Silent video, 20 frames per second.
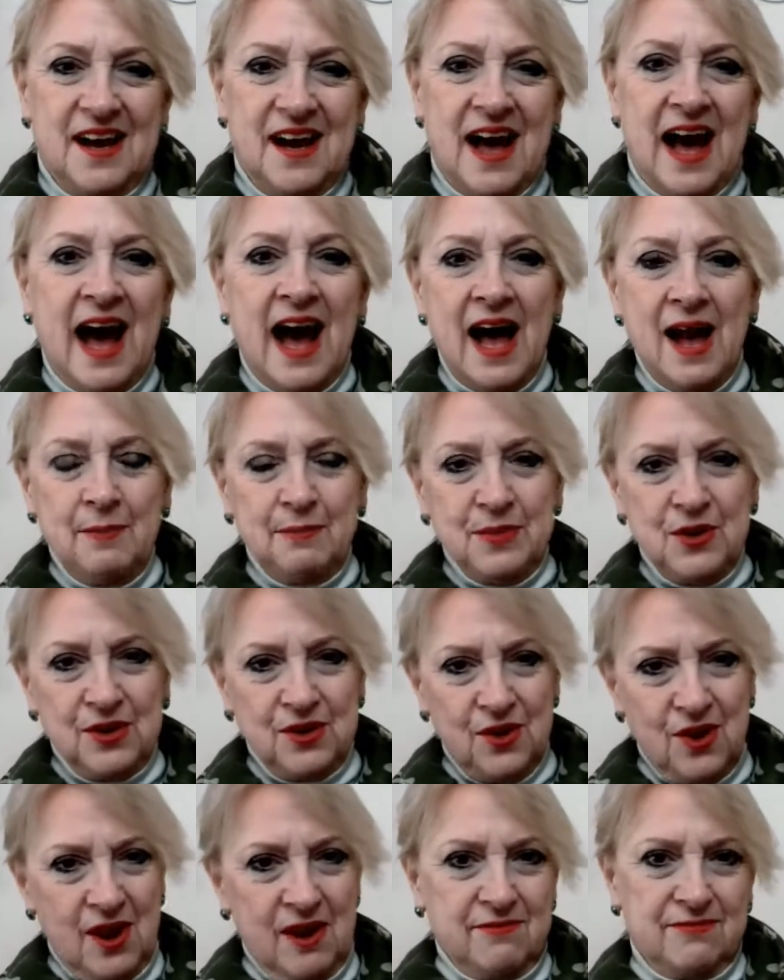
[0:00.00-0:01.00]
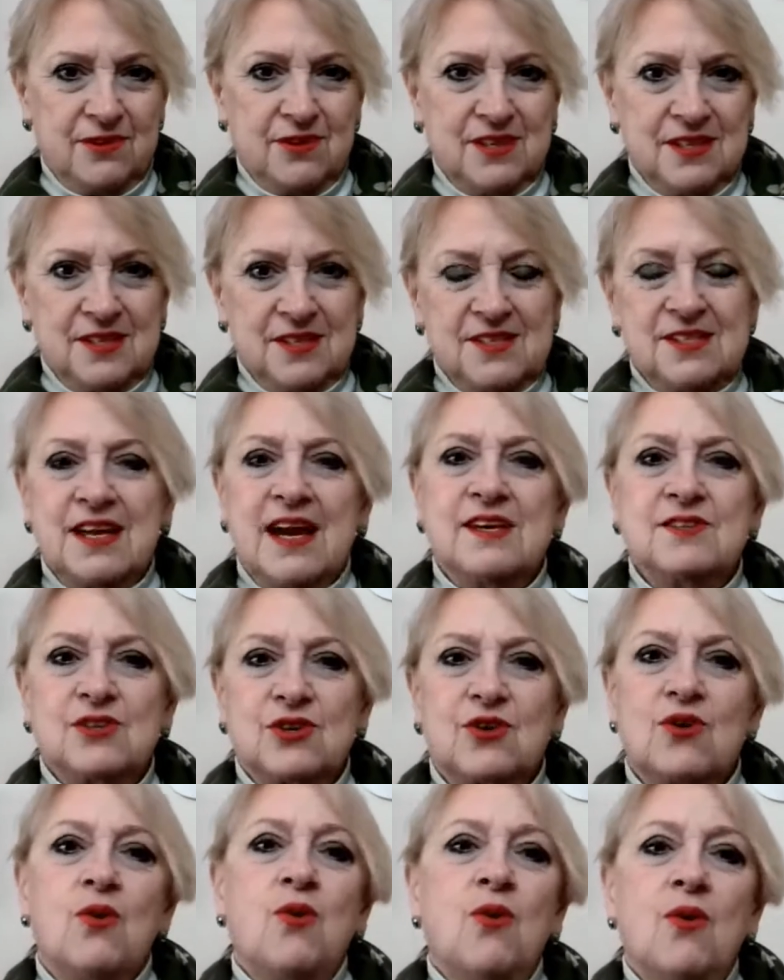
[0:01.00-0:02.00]
I'm going to offer this as a
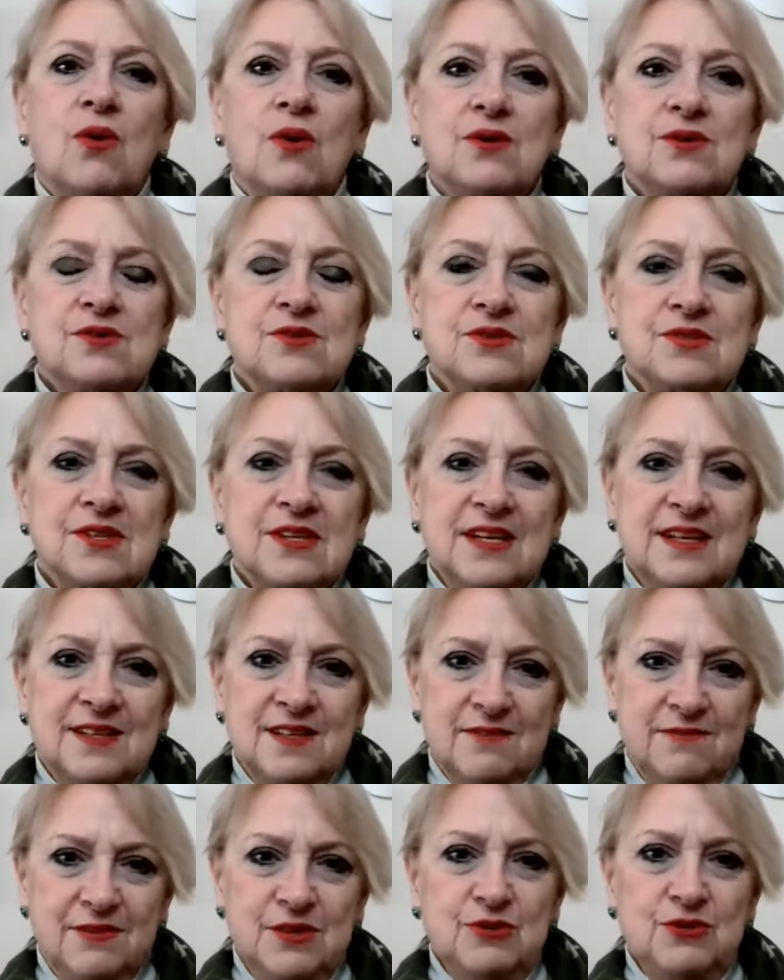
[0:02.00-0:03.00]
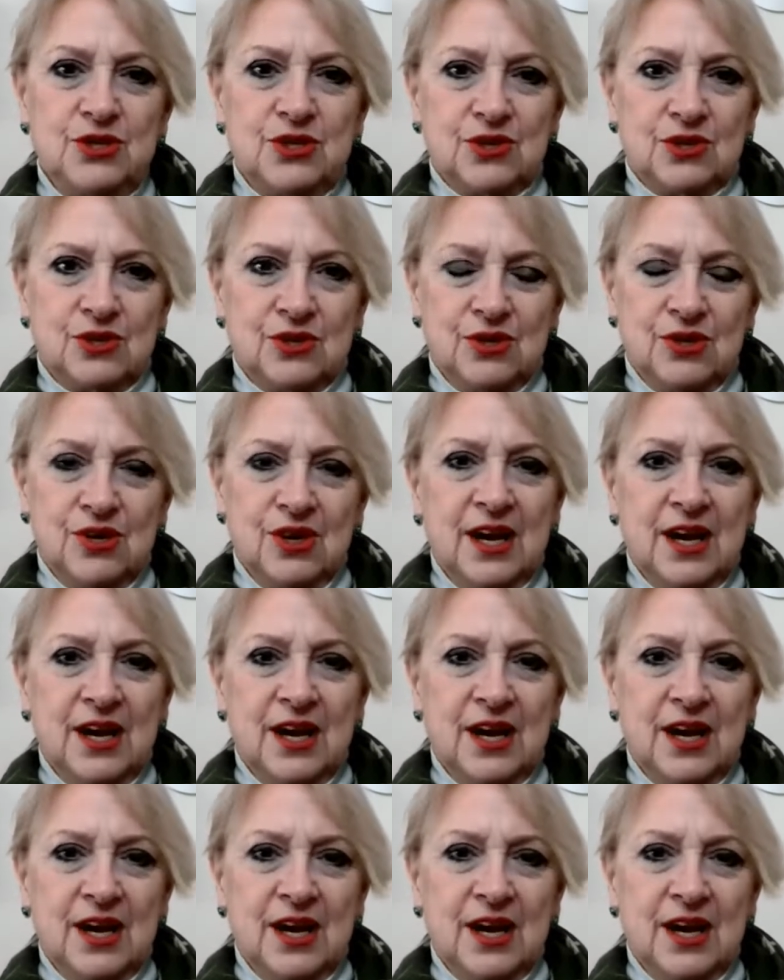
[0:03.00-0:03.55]
course in the future,